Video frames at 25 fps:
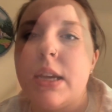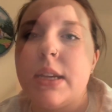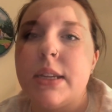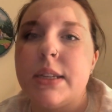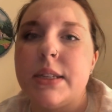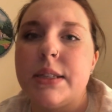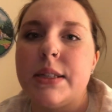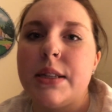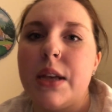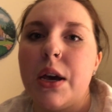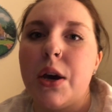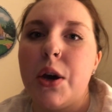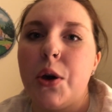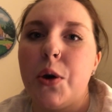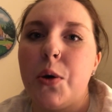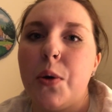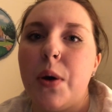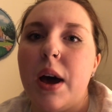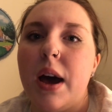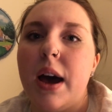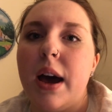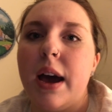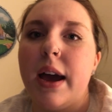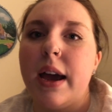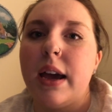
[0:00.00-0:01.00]
So
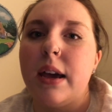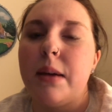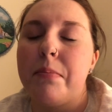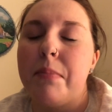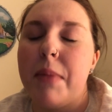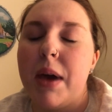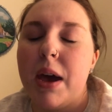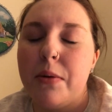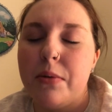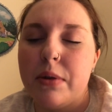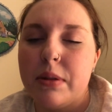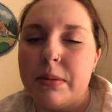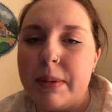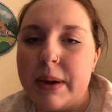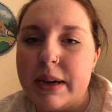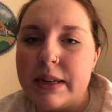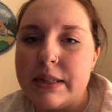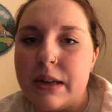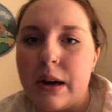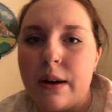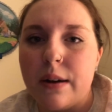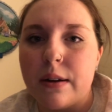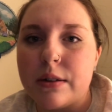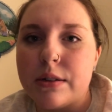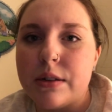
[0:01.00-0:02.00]
I met with my
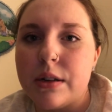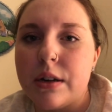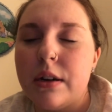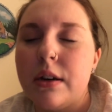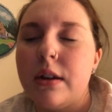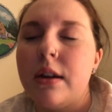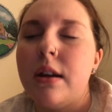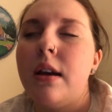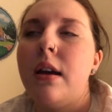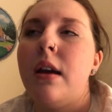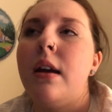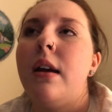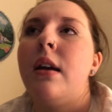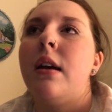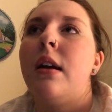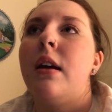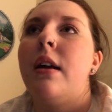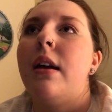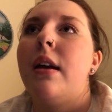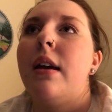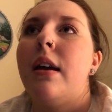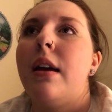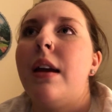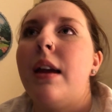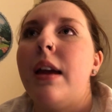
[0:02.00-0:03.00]
doctor,
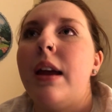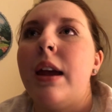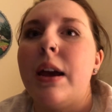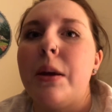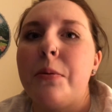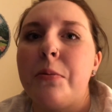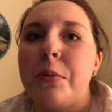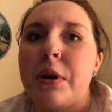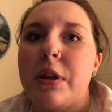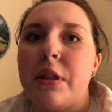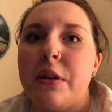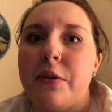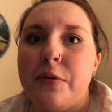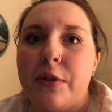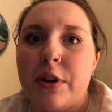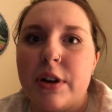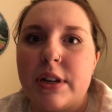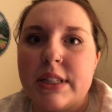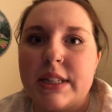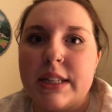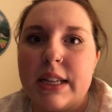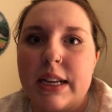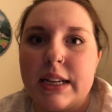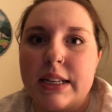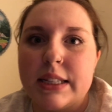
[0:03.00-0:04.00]
and one of the
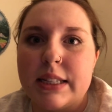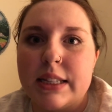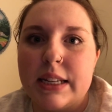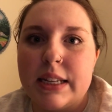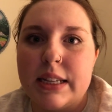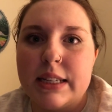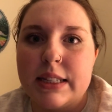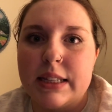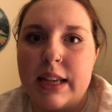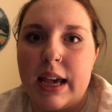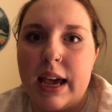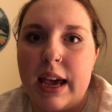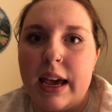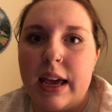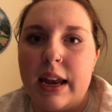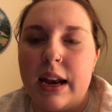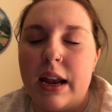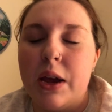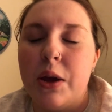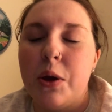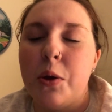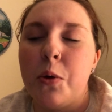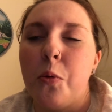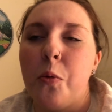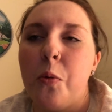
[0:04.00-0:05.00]
first things he said
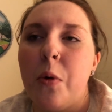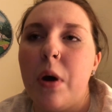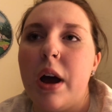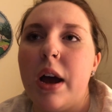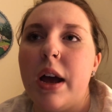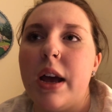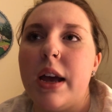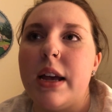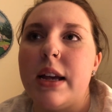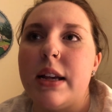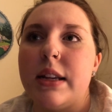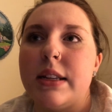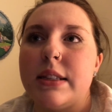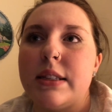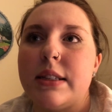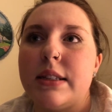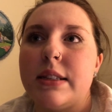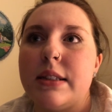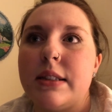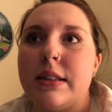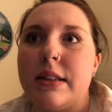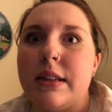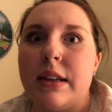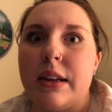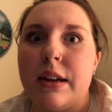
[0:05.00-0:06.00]

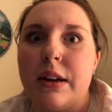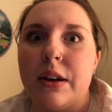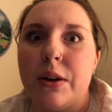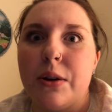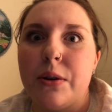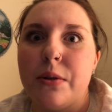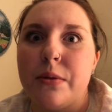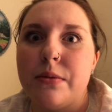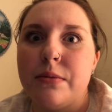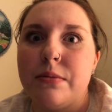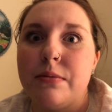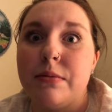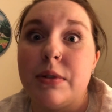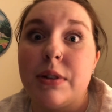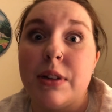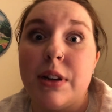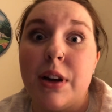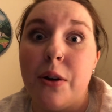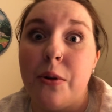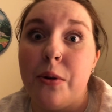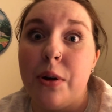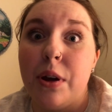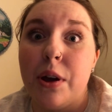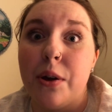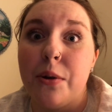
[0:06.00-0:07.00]
was,
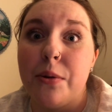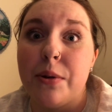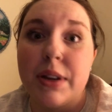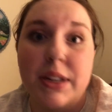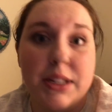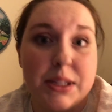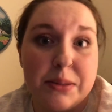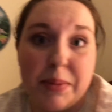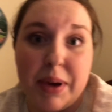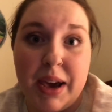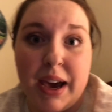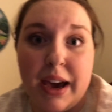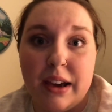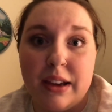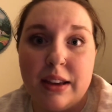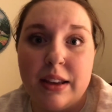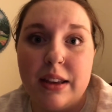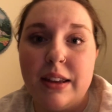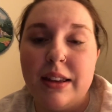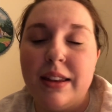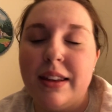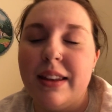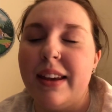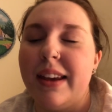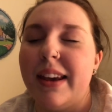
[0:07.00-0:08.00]
oh no, it's back.
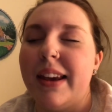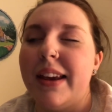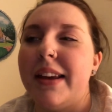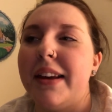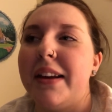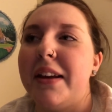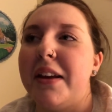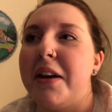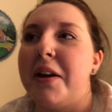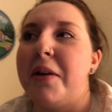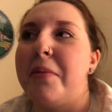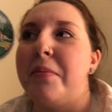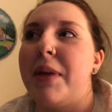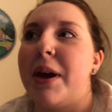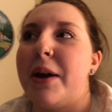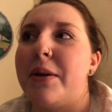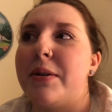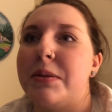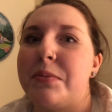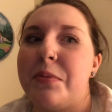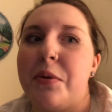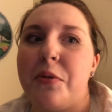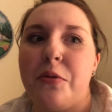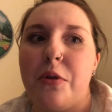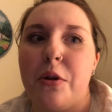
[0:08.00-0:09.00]
And that
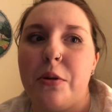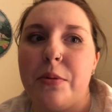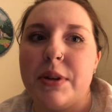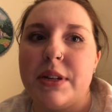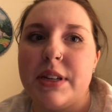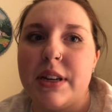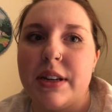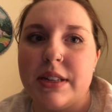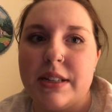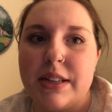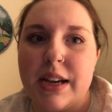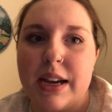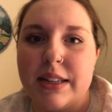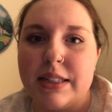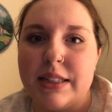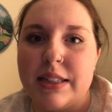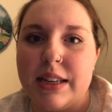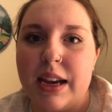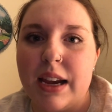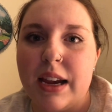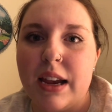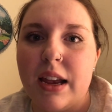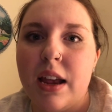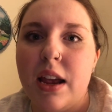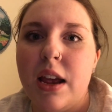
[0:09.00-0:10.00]
was before we'd done
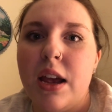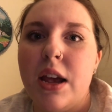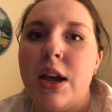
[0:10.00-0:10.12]
testing.